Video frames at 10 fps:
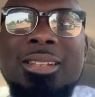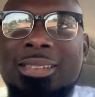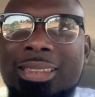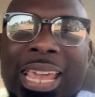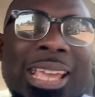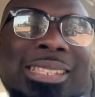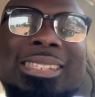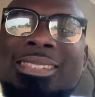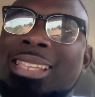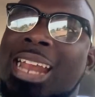things
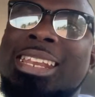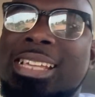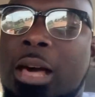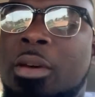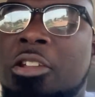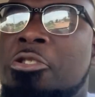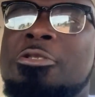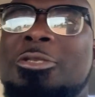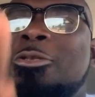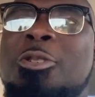Zandi Kamel
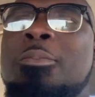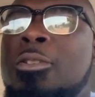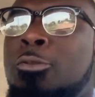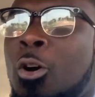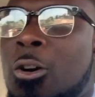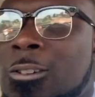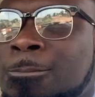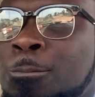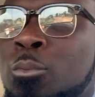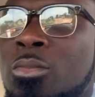used to do before,
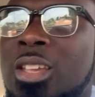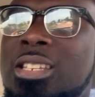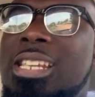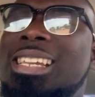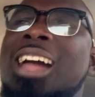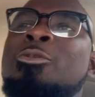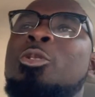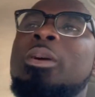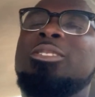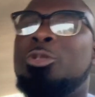she can't
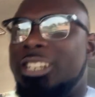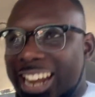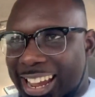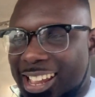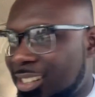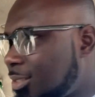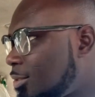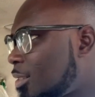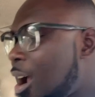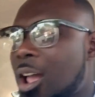do it today.
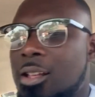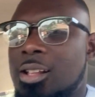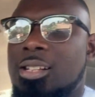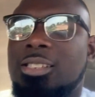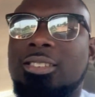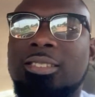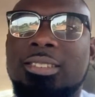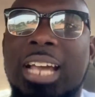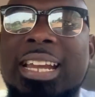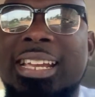
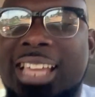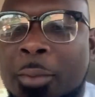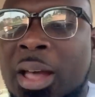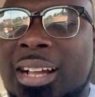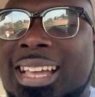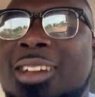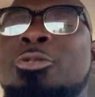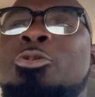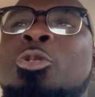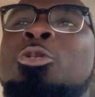Zandi Kamel
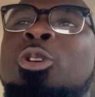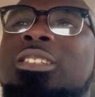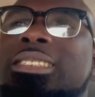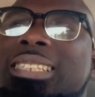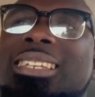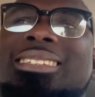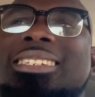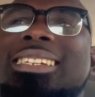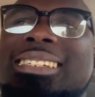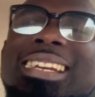can't do those things
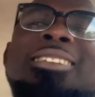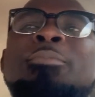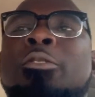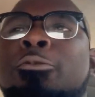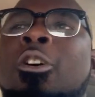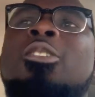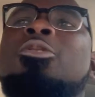she did before,